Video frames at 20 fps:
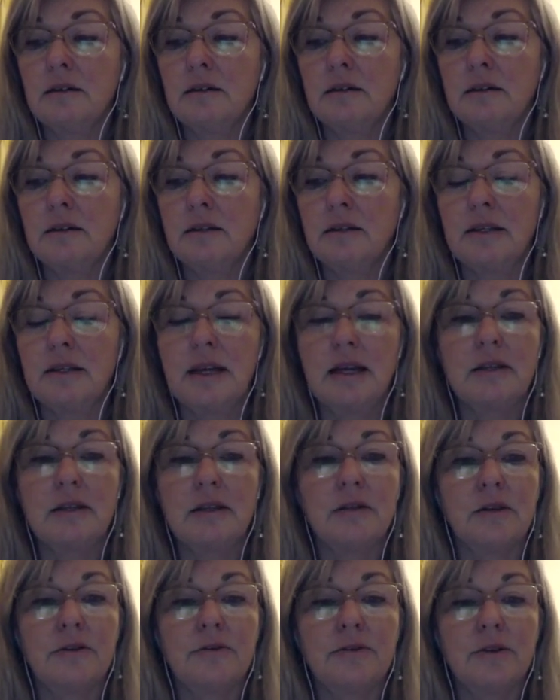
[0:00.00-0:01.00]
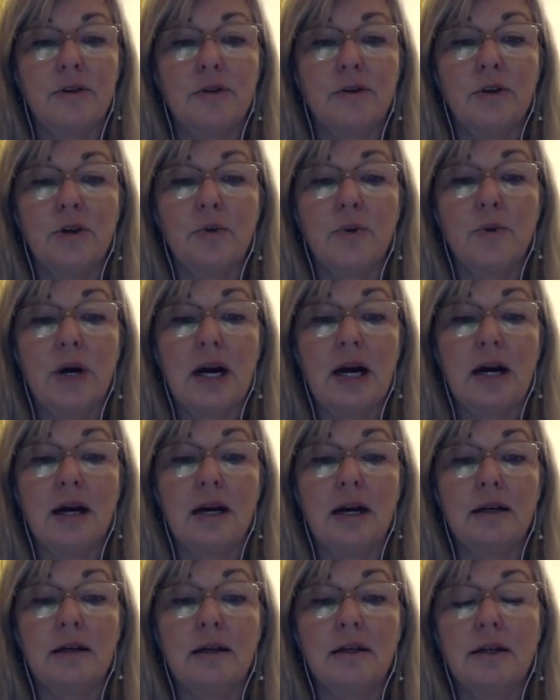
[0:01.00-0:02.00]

sense of who you are.